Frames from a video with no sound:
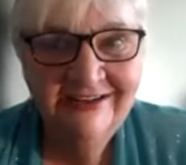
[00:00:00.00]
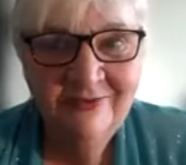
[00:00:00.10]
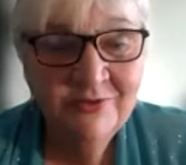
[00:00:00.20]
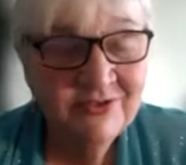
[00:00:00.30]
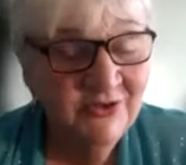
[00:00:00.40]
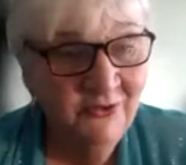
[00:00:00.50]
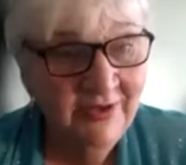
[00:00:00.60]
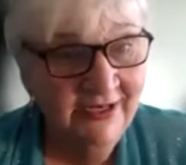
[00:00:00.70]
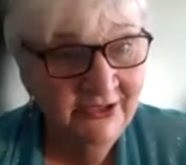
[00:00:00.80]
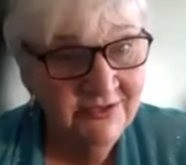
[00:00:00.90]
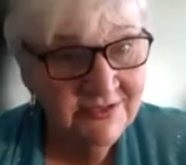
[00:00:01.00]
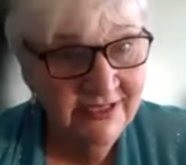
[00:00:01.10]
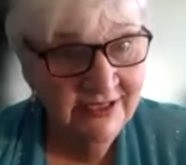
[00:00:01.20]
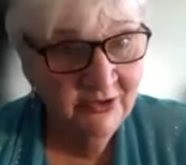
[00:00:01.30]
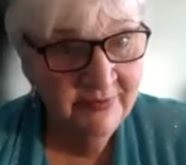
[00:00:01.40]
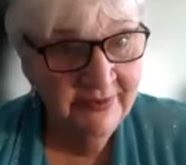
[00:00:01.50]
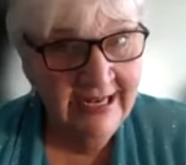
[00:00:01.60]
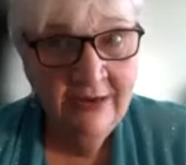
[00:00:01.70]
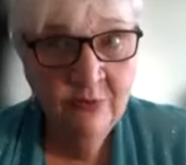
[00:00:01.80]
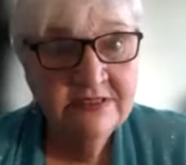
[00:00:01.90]
was going to write a newsletter, but
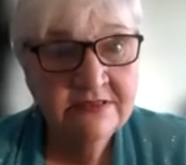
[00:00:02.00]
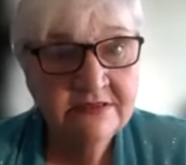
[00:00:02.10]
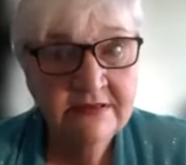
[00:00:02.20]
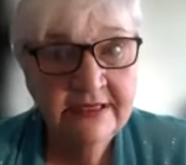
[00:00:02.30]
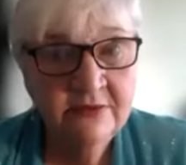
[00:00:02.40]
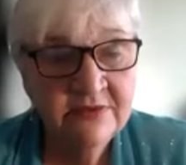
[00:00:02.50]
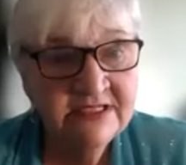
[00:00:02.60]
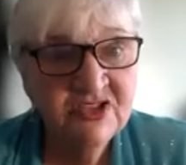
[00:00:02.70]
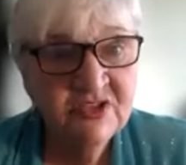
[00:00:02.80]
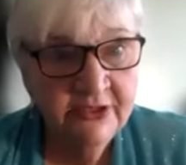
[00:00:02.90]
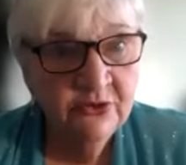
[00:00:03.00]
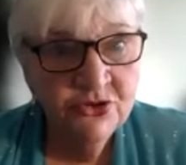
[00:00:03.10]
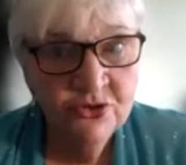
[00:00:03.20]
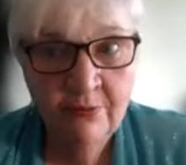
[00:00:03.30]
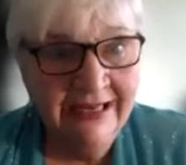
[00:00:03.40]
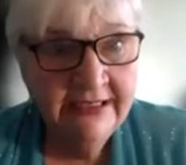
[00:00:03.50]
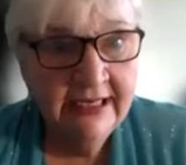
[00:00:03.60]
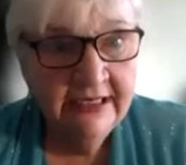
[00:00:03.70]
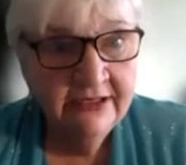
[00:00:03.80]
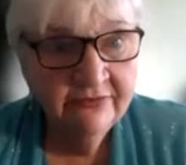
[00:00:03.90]
it was a spiritual
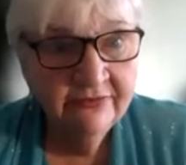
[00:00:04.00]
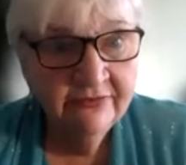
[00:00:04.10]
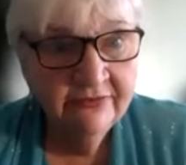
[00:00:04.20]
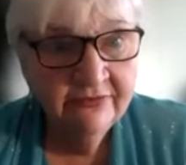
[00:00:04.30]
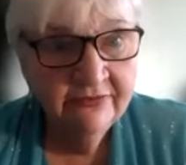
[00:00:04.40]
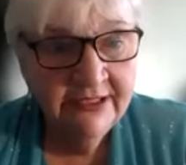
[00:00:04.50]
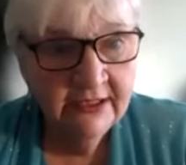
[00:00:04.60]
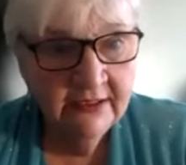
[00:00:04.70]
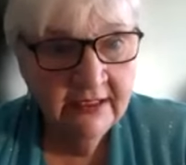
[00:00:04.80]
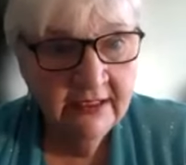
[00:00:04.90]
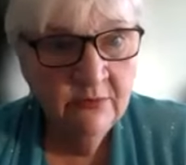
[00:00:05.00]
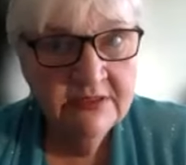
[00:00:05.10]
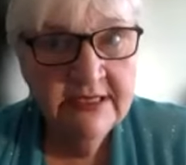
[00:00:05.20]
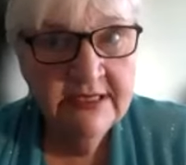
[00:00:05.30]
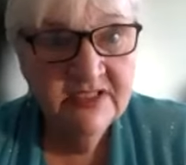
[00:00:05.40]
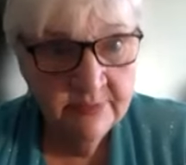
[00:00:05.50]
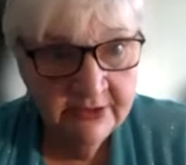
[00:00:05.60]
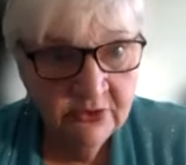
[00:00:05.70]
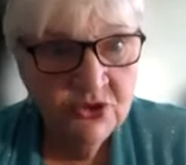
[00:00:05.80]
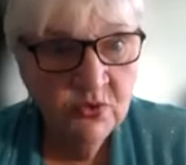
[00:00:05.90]
mandate for me to write it. Like I
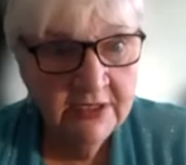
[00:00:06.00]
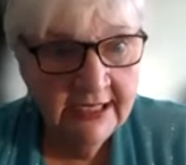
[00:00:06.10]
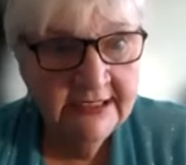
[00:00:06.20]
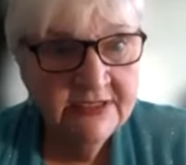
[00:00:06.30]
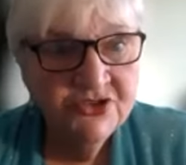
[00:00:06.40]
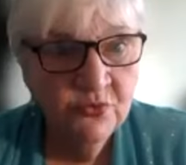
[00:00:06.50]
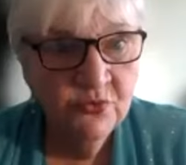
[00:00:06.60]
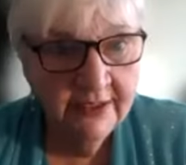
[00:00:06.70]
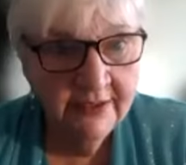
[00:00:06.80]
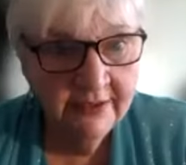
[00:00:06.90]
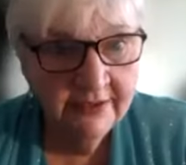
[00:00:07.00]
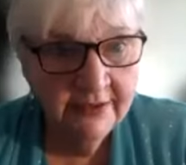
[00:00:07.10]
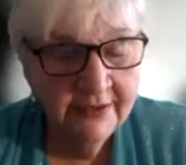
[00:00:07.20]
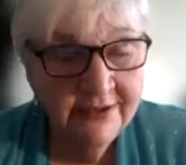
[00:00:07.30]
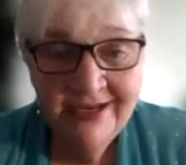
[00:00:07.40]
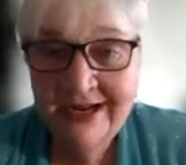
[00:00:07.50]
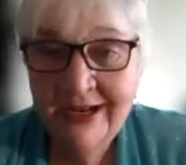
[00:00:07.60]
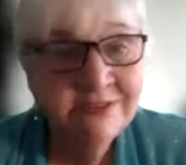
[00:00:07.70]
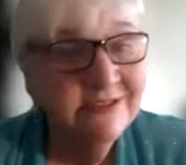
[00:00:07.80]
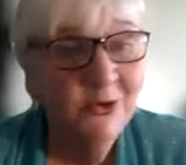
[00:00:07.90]
had spiritual guidance to write it. And
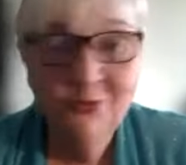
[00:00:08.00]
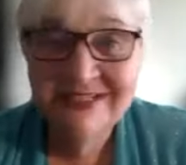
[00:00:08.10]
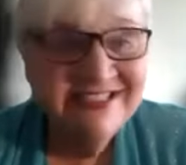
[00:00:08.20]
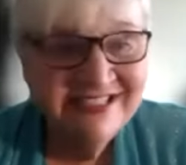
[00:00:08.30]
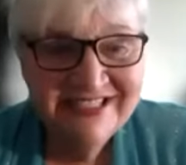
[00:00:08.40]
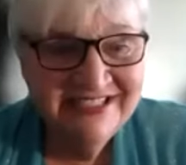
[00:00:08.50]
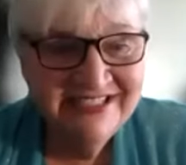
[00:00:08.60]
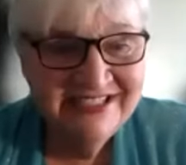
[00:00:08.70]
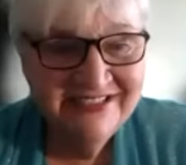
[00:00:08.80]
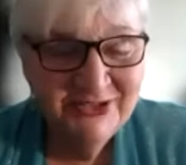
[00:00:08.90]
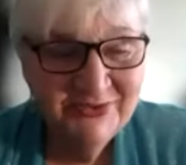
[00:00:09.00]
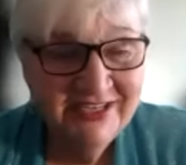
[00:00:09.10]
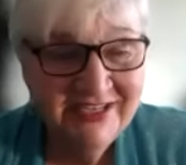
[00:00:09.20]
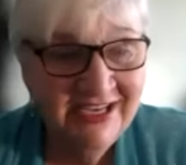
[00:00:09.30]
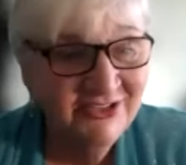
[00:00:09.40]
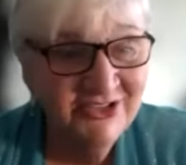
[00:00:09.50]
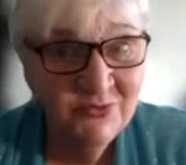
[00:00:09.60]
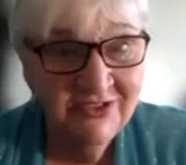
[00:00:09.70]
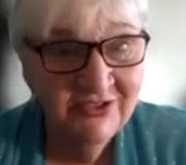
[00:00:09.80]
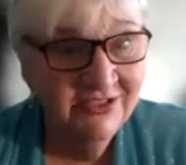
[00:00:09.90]
I was so resistant to it. I just
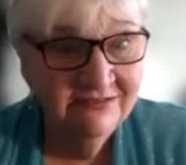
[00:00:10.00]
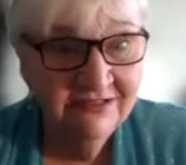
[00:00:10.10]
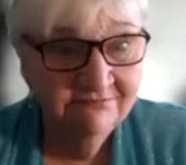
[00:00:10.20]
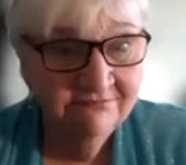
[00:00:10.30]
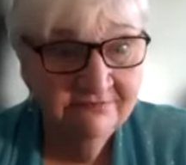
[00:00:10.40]
wasn't going to do it.